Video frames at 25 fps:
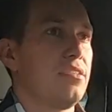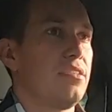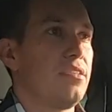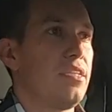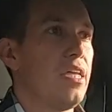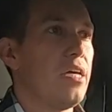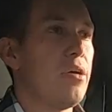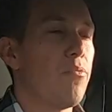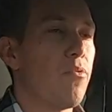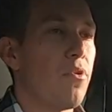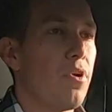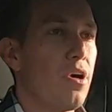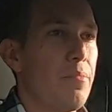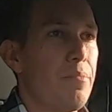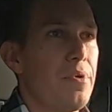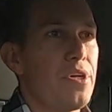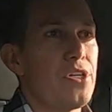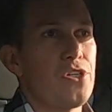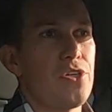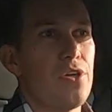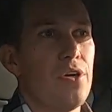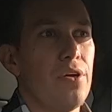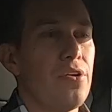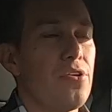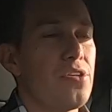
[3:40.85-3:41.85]
They want to
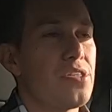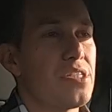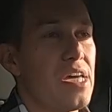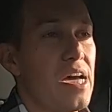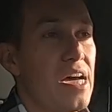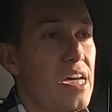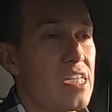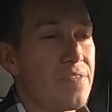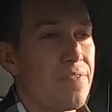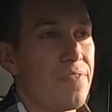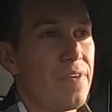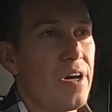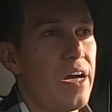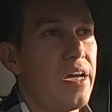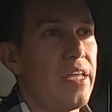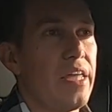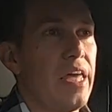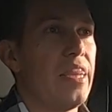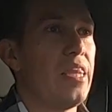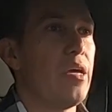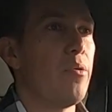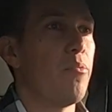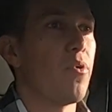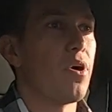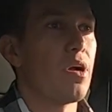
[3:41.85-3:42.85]
make sure you're satisfied
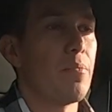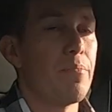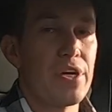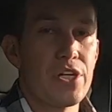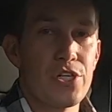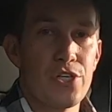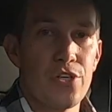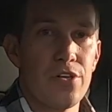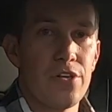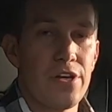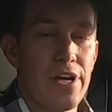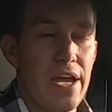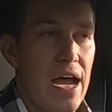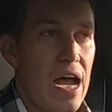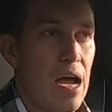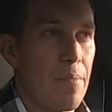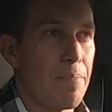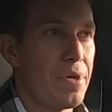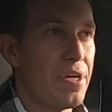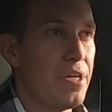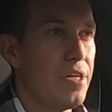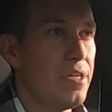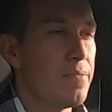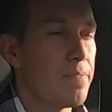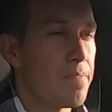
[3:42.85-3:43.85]
and they want to make sure you're
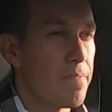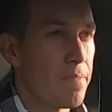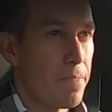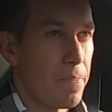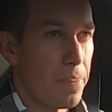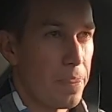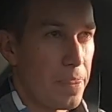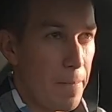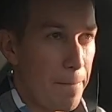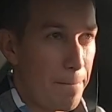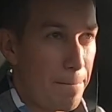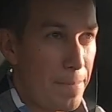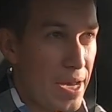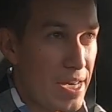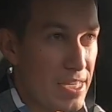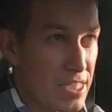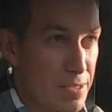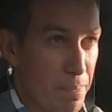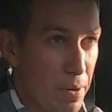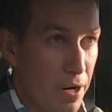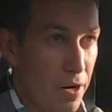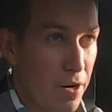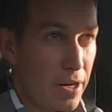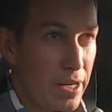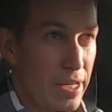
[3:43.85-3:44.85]
happy. The best
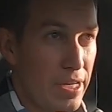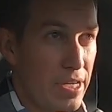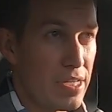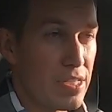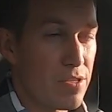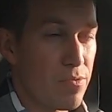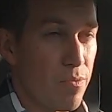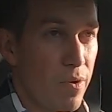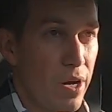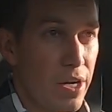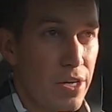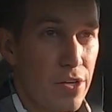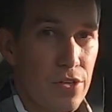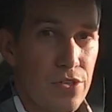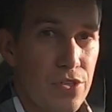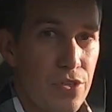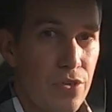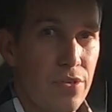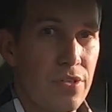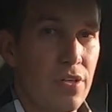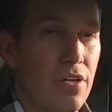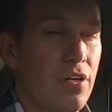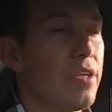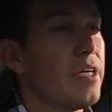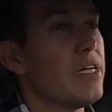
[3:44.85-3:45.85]
part is, while you're
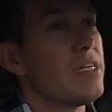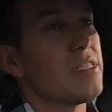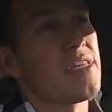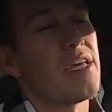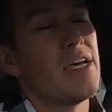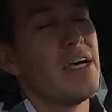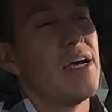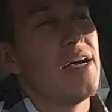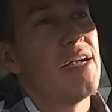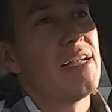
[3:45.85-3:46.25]
doing all this,